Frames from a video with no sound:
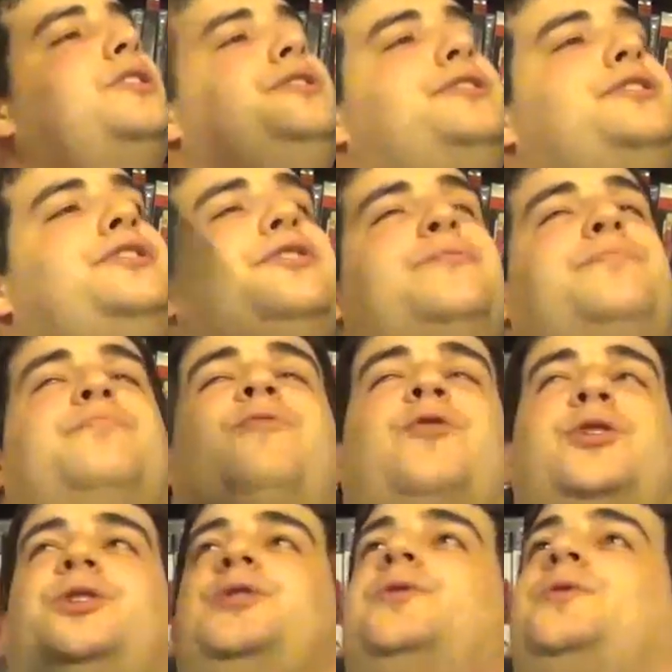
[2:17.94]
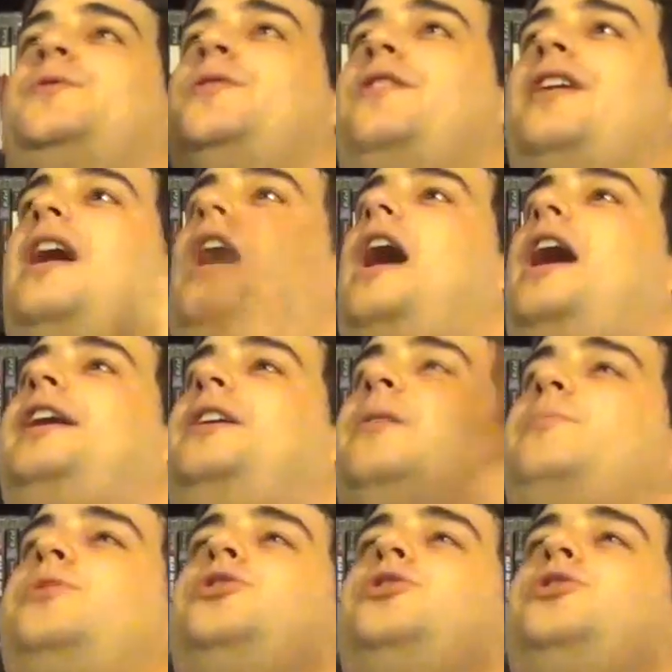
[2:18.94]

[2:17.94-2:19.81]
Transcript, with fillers: a noob for using items.